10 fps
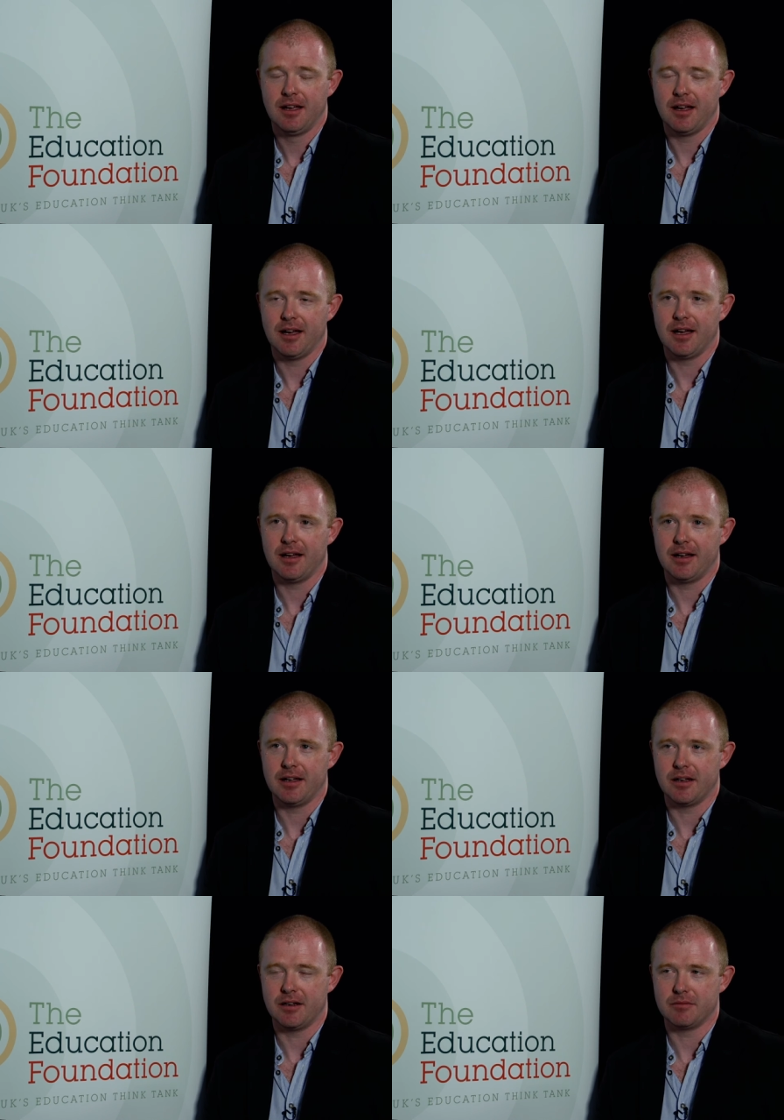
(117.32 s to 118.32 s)
Uh,
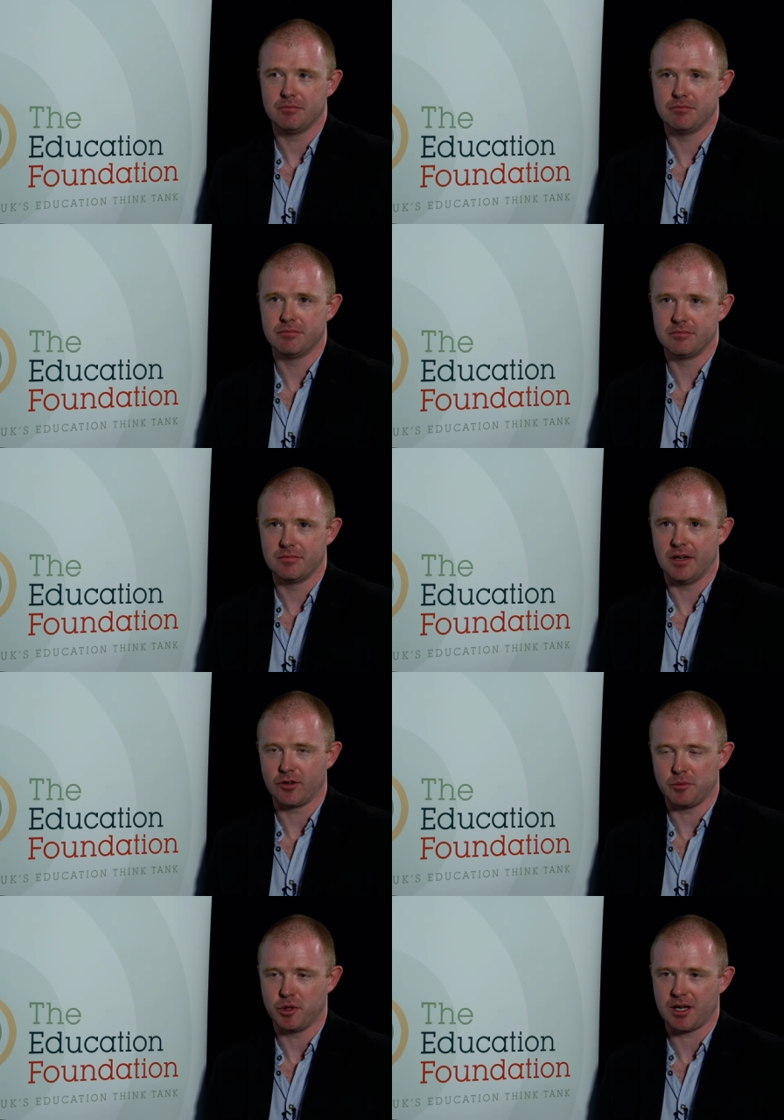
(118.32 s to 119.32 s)
and, and I've
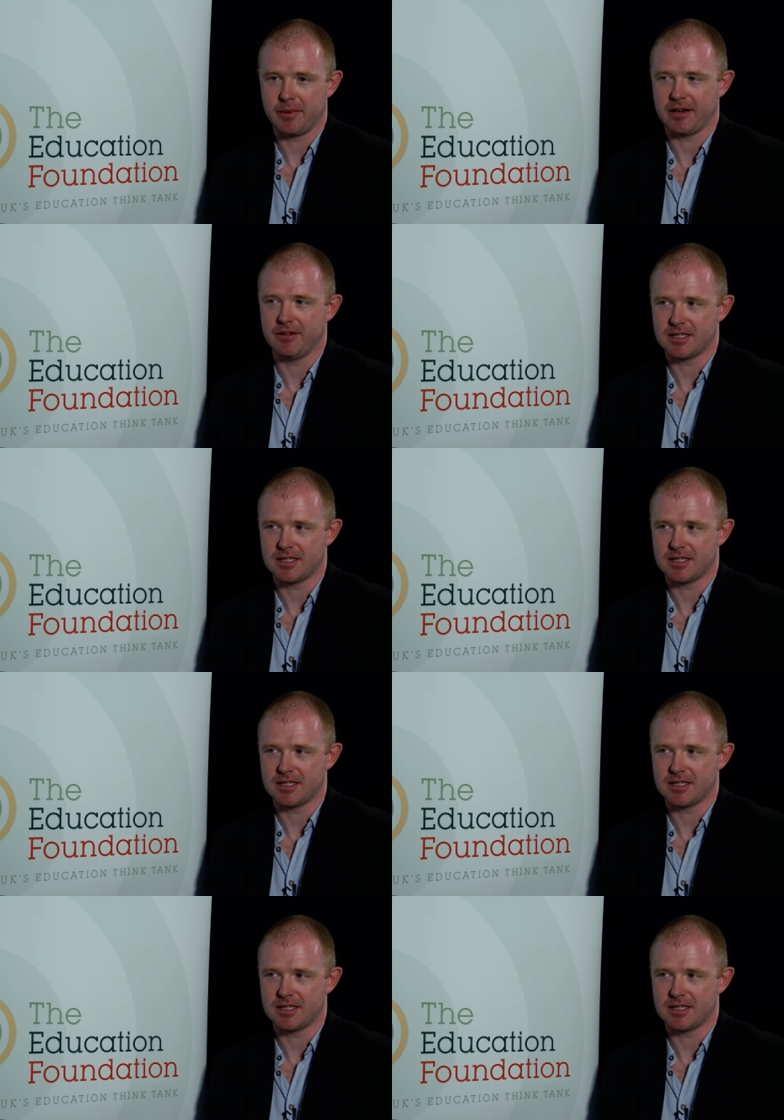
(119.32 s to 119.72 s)
got a book coming out